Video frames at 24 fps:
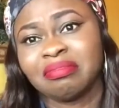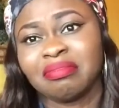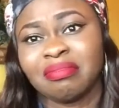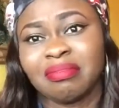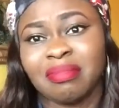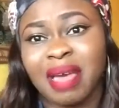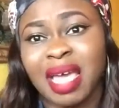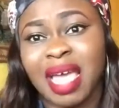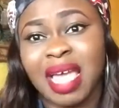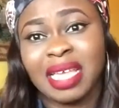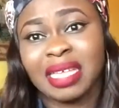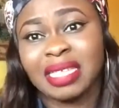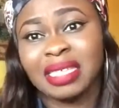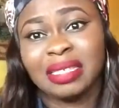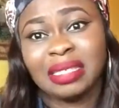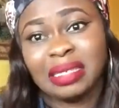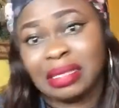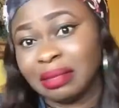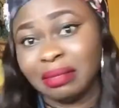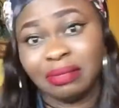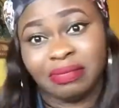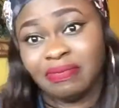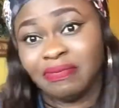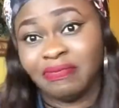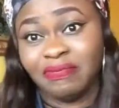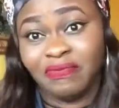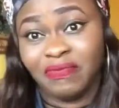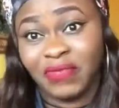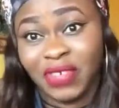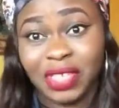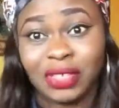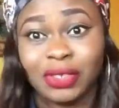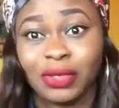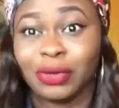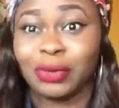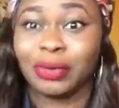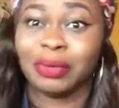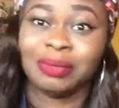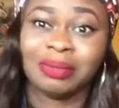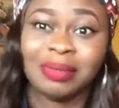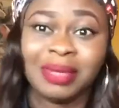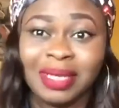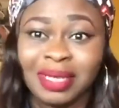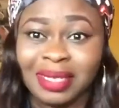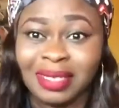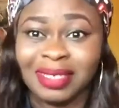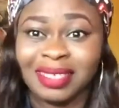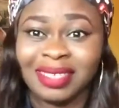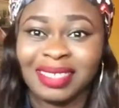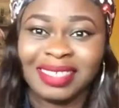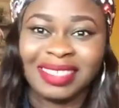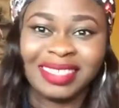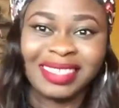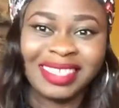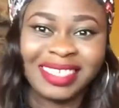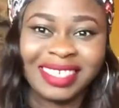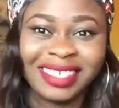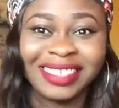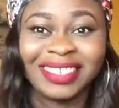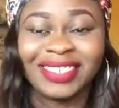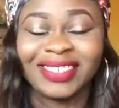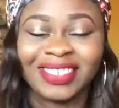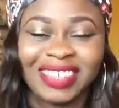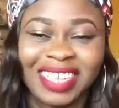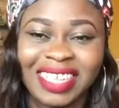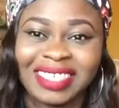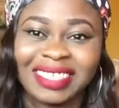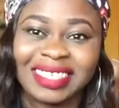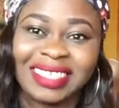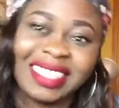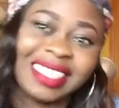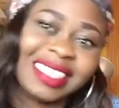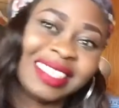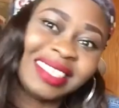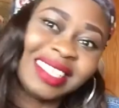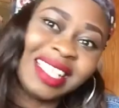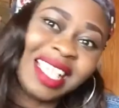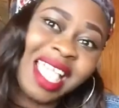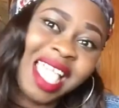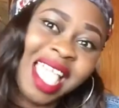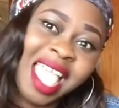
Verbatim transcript: my video interesting,